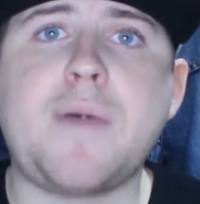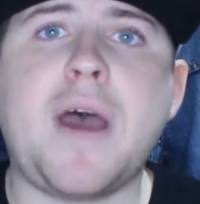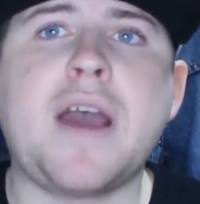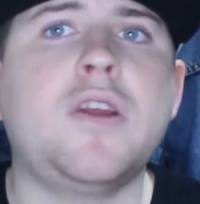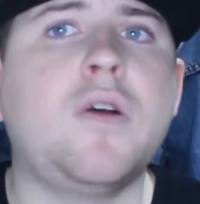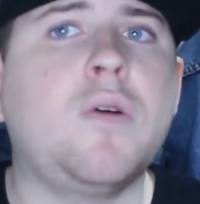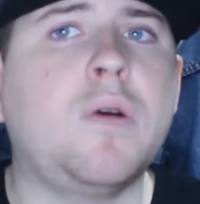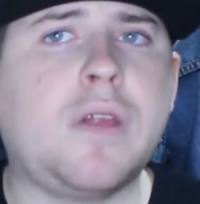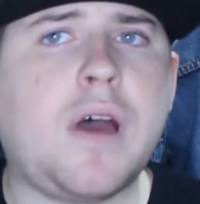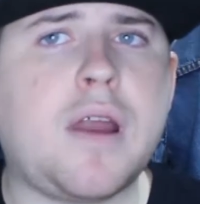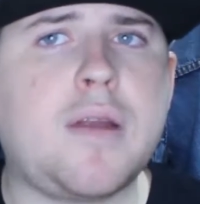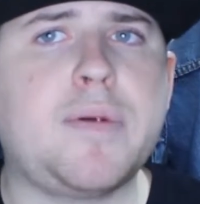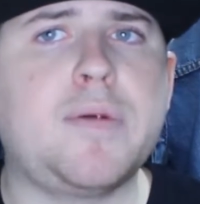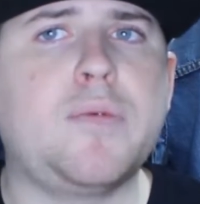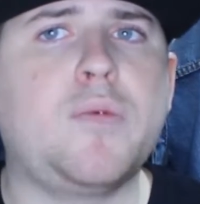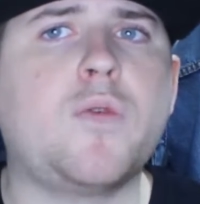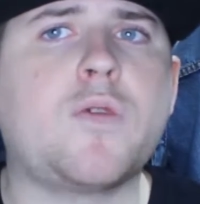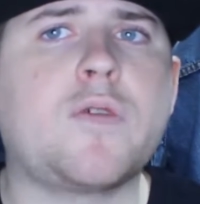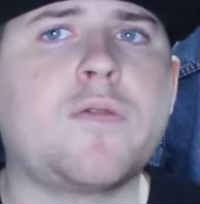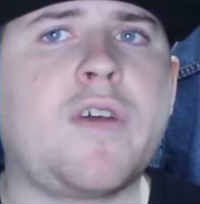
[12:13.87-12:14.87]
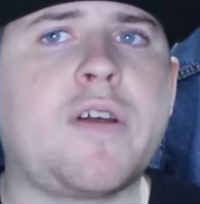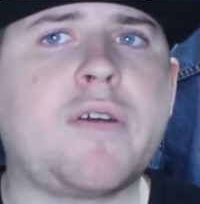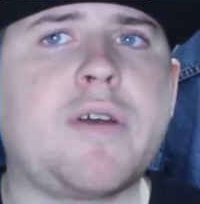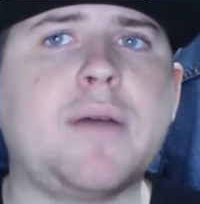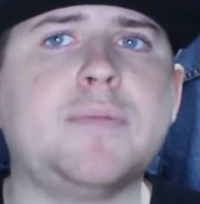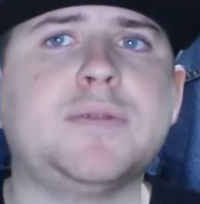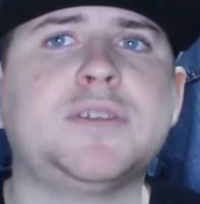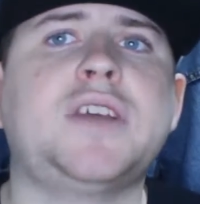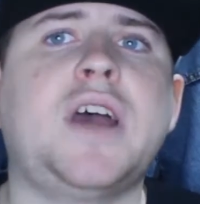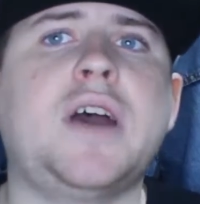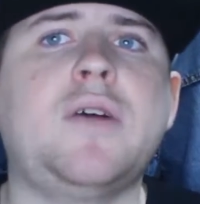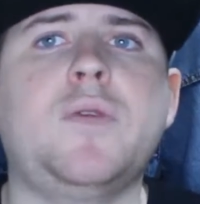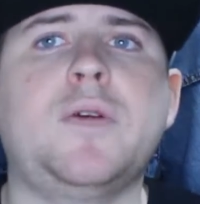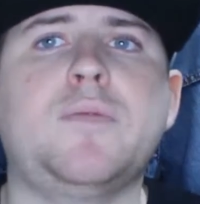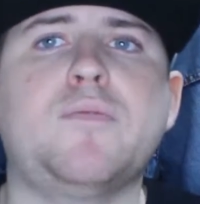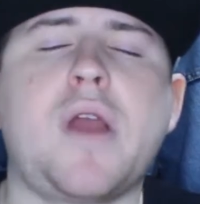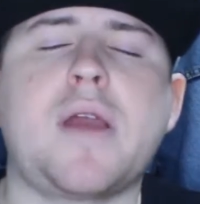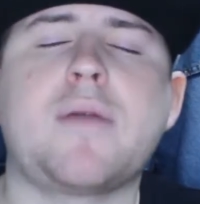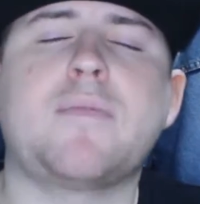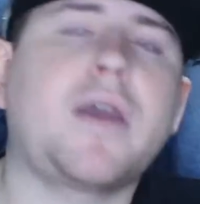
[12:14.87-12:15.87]
I know a lot of people were very upset
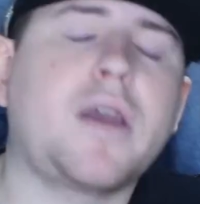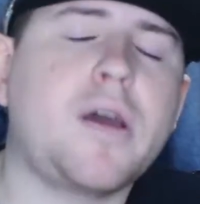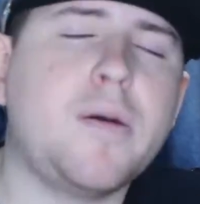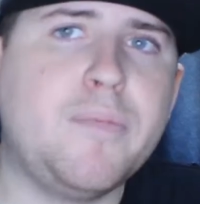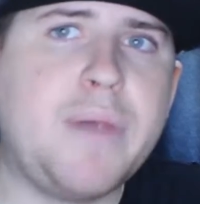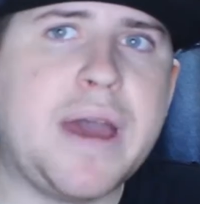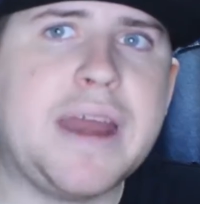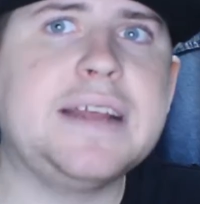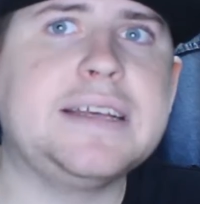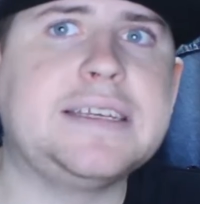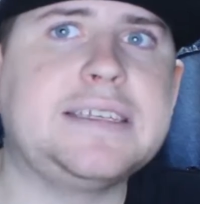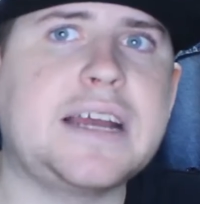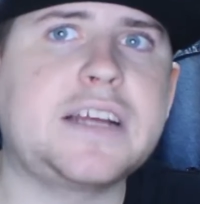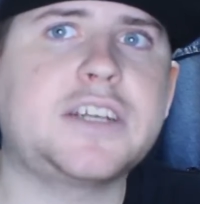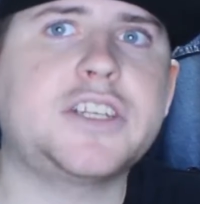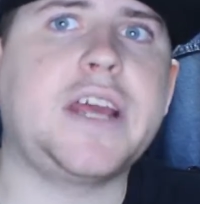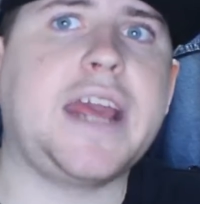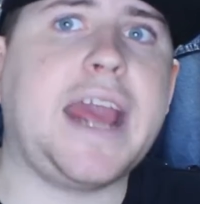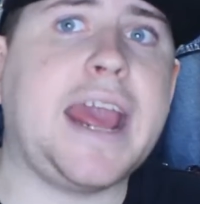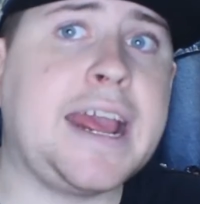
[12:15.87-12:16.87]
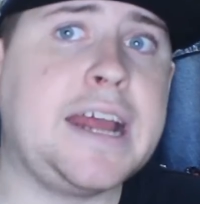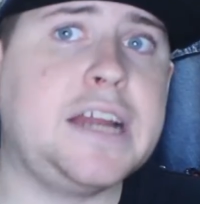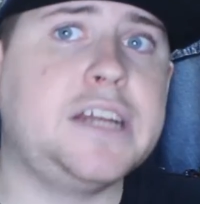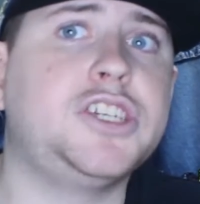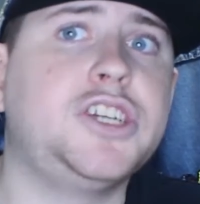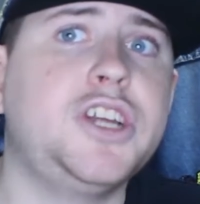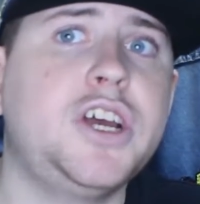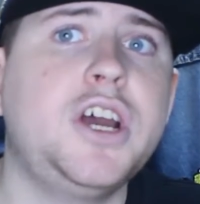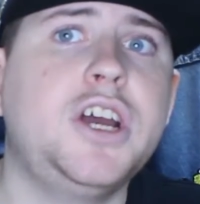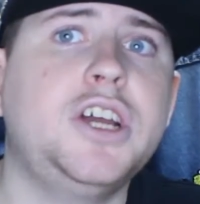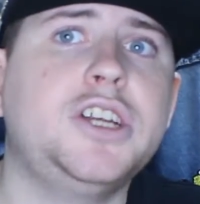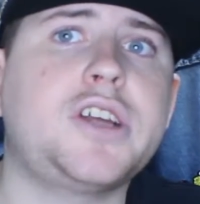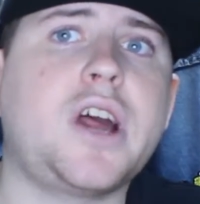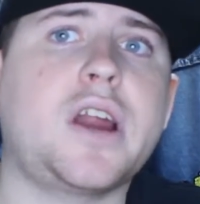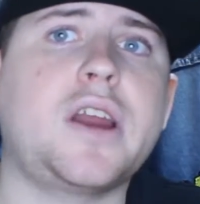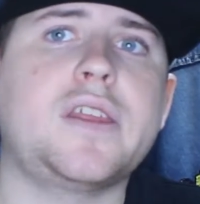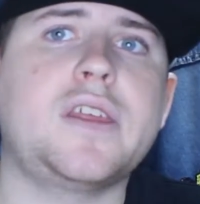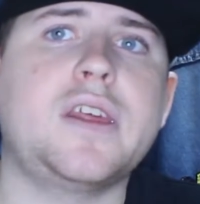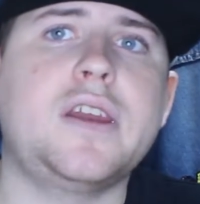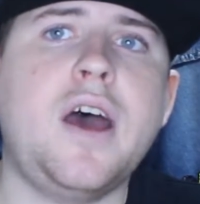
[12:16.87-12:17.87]
when Brian Michael Bendis actually aged
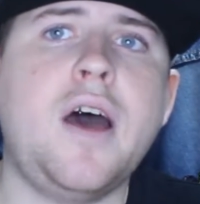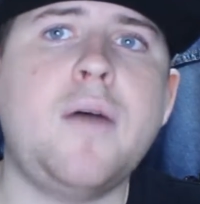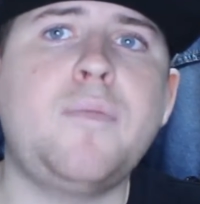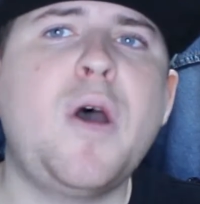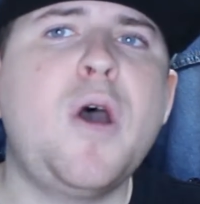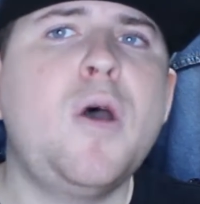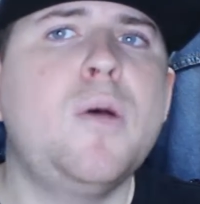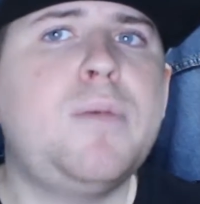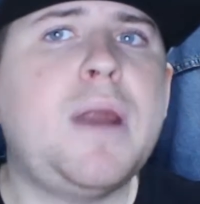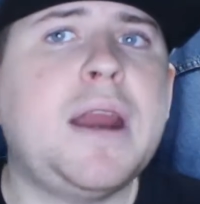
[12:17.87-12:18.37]
Jonathan up,